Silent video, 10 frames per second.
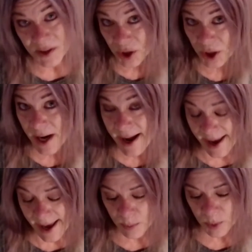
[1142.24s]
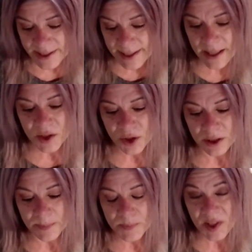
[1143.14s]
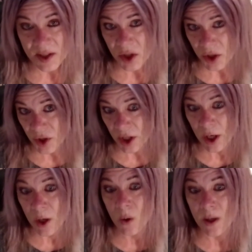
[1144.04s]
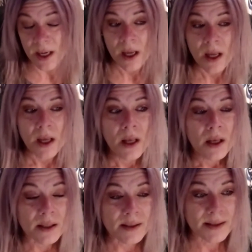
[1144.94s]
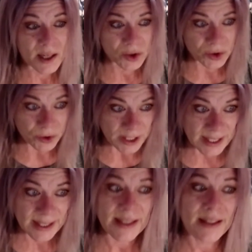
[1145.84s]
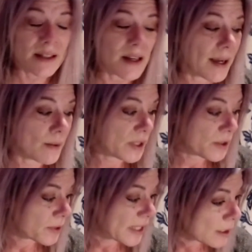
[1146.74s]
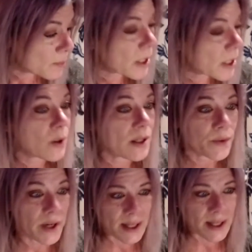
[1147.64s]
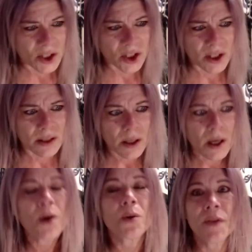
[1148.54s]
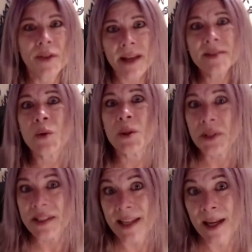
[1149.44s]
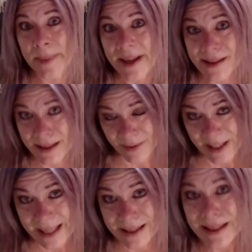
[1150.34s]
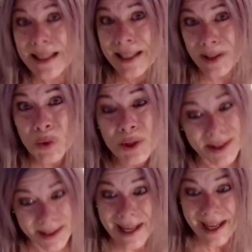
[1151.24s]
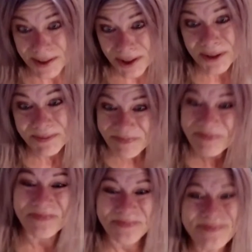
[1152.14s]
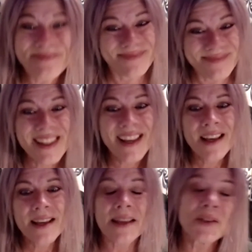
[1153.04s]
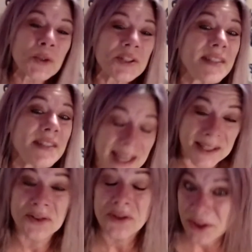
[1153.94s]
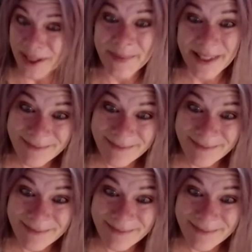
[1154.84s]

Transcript: I had breast cancer 6 years ago, and stage 3, and I went through chemo and radiation. Oh, that's what we'll say about CVS. It's worse than cancer. It's worse than cancer treatment.